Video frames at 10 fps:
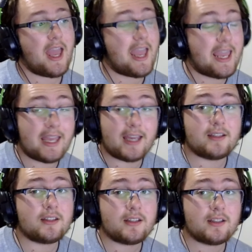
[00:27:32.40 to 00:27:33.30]

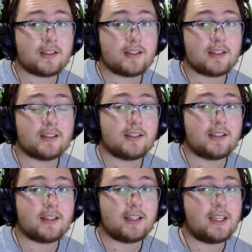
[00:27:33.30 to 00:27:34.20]
And
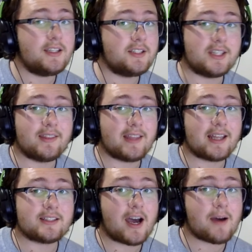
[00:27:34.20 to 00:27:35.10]
he's in
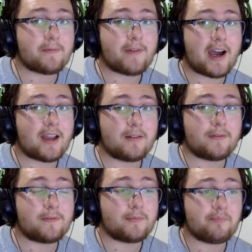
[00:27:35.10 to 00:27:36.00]
that top
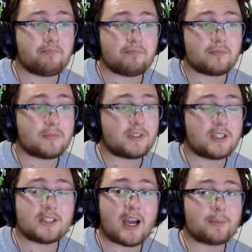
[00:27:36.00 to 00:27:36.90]
5 to
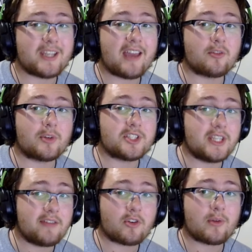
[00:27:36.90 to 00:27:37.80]
top 10
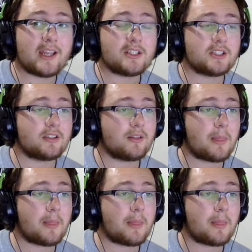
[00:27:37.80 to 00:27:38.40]
receiver race.